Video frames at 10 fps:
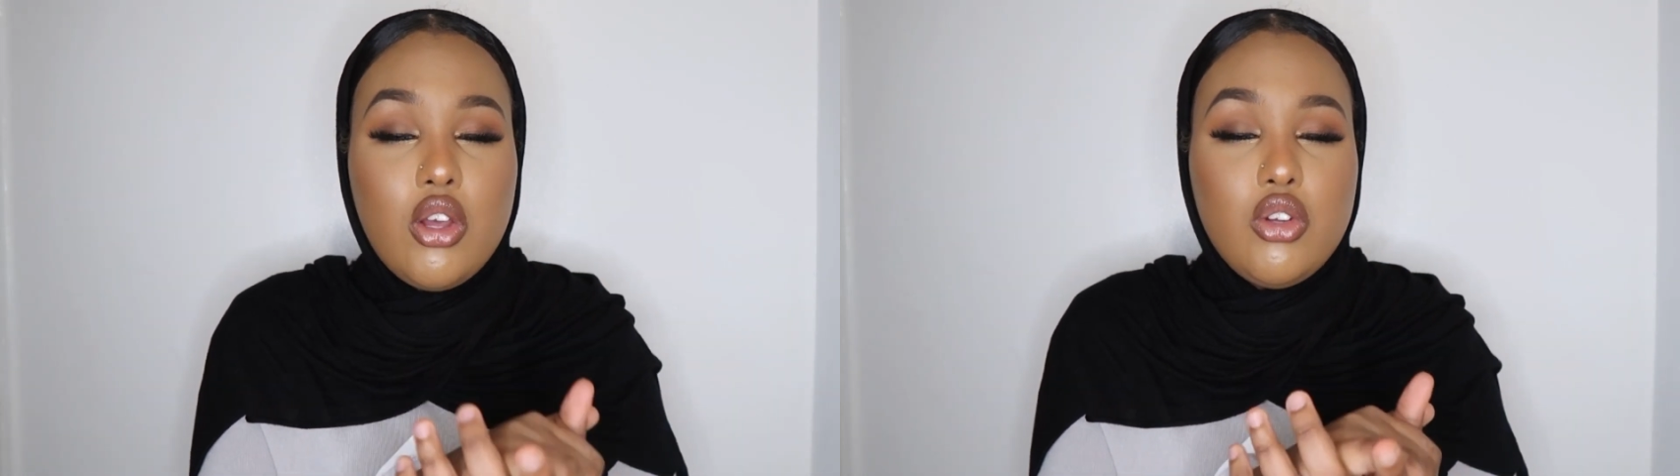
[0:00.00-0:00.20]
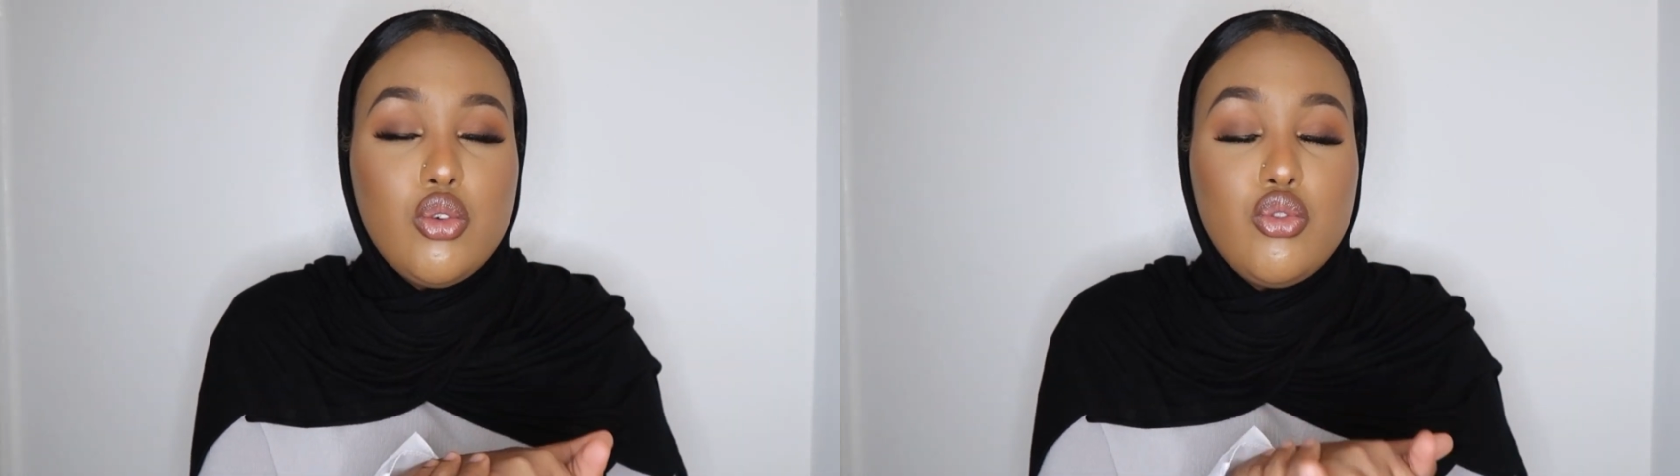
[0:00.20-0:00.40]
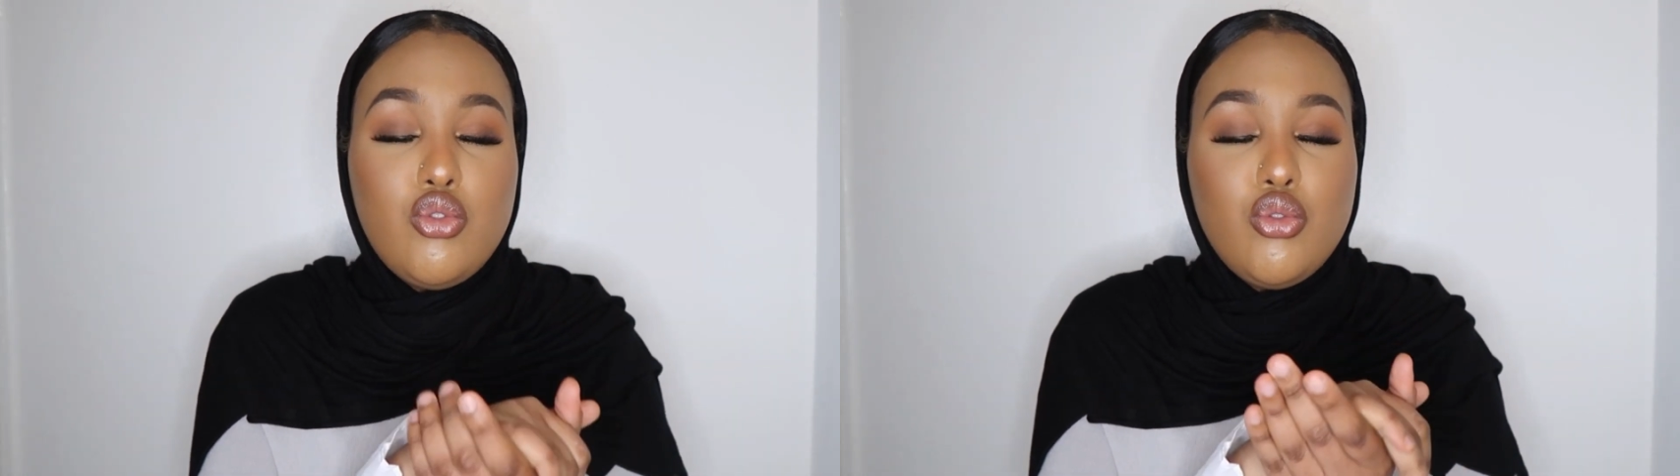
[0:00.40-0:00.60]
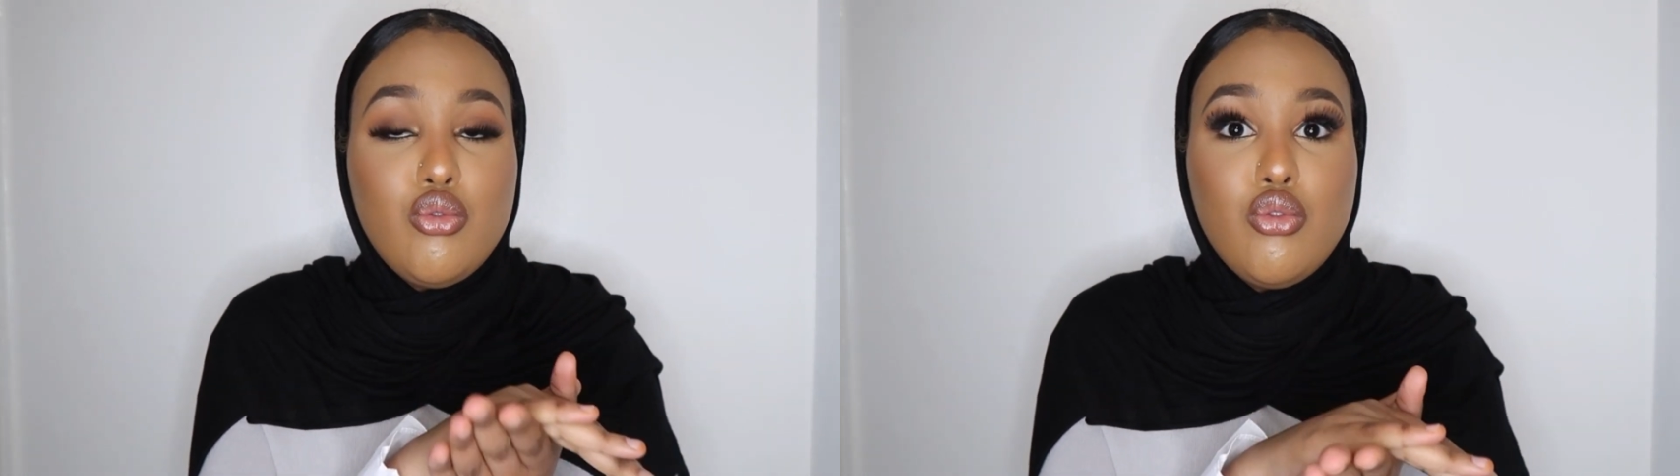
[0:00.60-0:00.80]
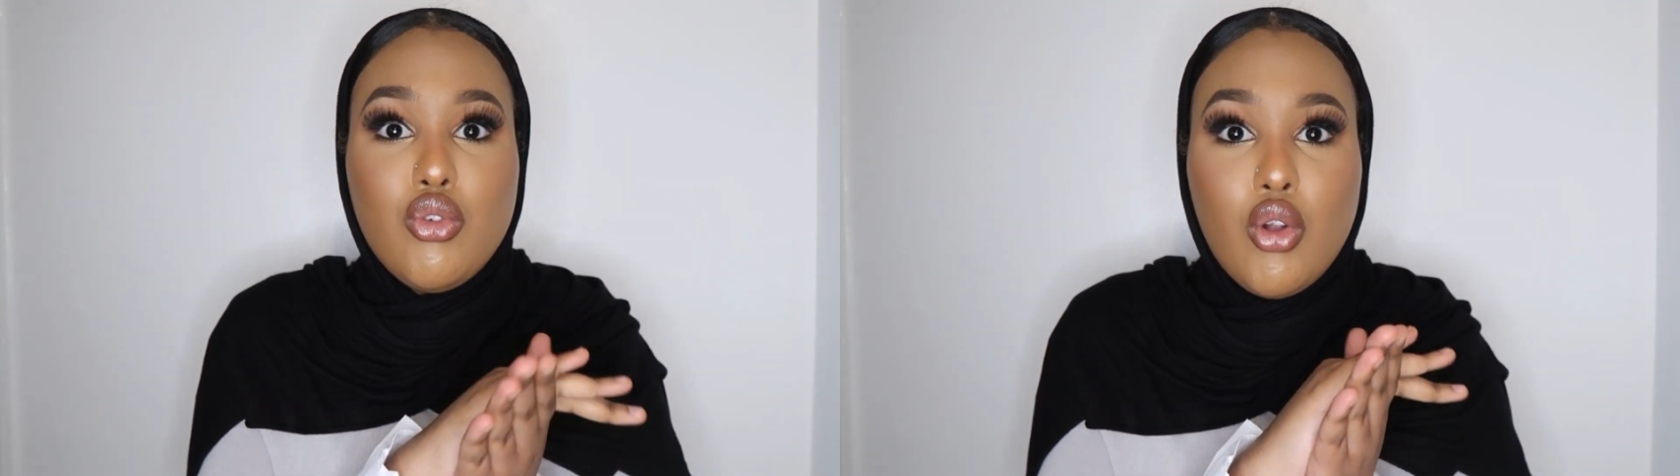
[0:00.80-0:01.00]
you do
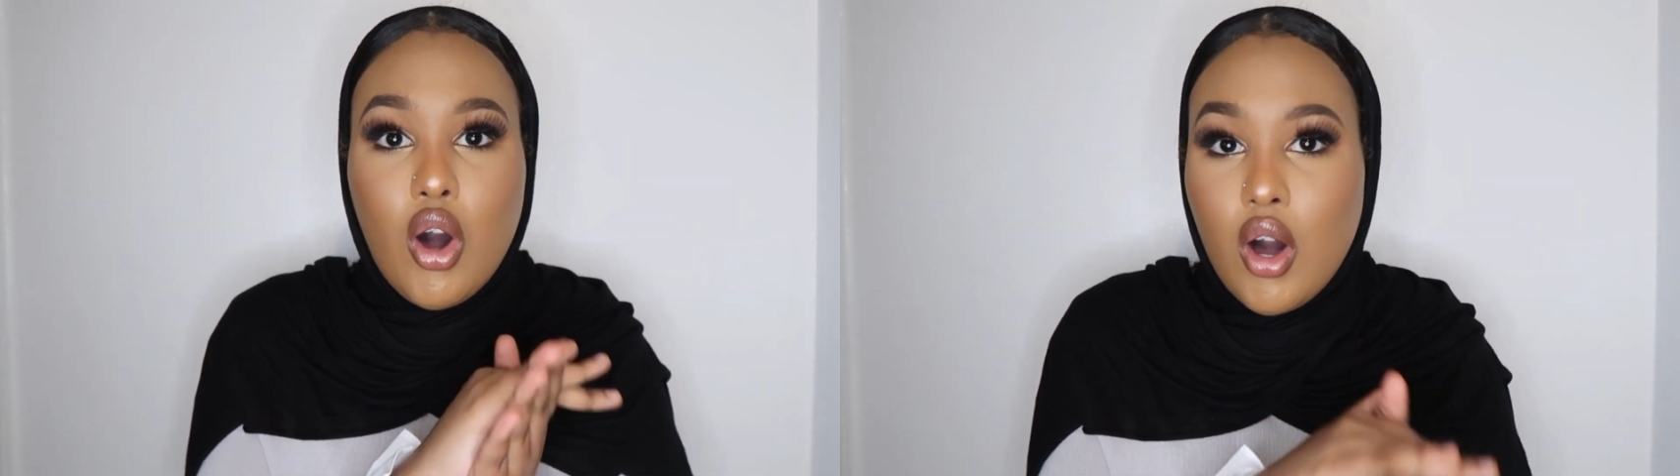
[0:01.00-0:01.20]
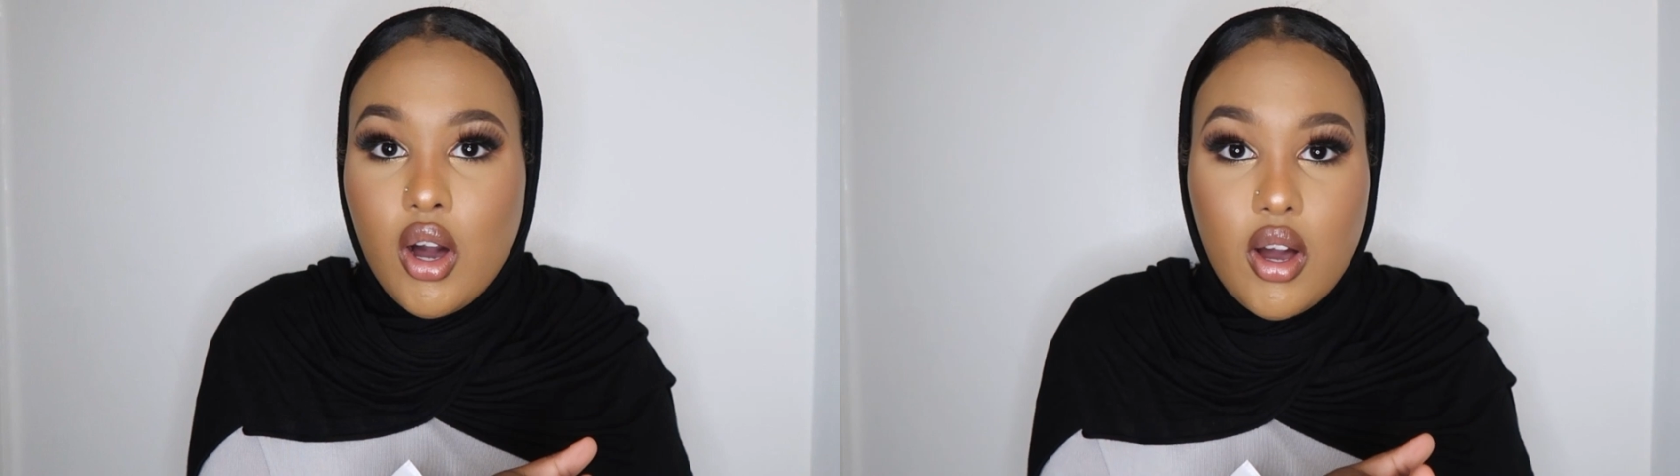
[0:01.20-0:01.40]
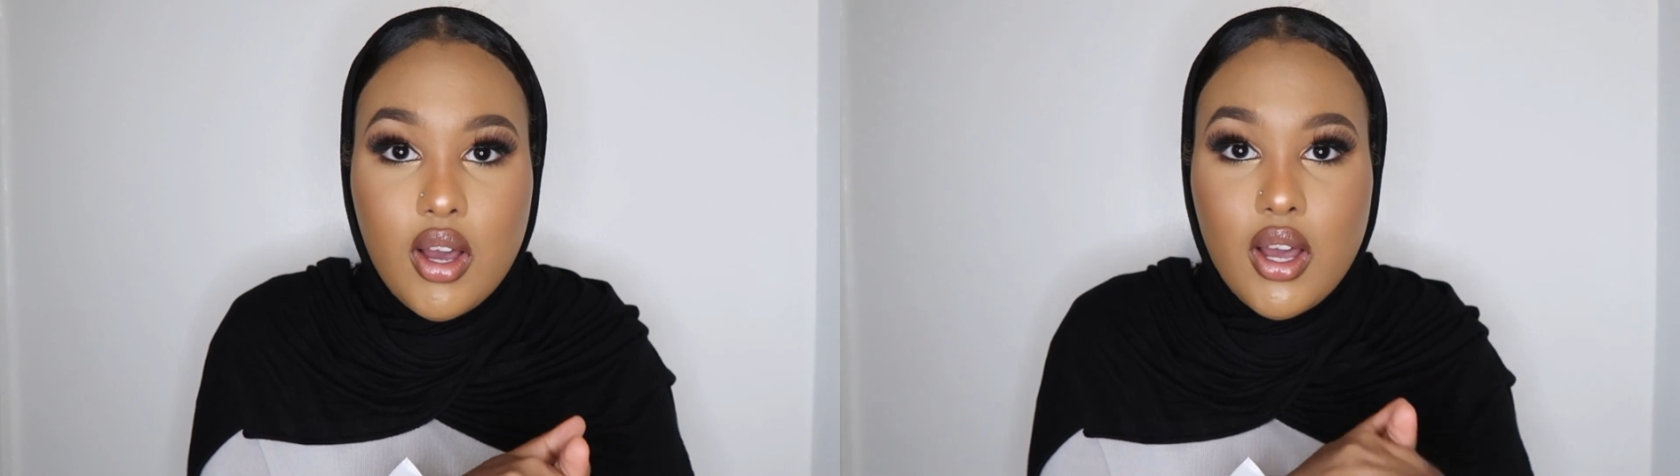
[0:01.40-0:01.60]
not